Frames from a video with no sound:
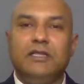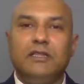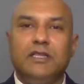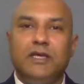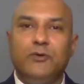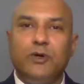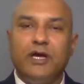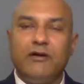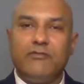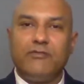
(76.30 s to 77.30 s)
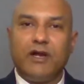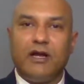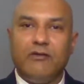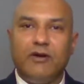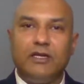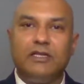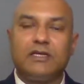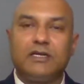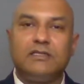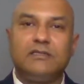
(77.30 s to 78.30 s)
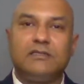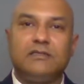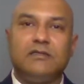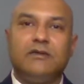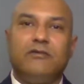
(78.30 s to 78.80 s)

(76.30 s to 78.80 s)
they would have covered the risks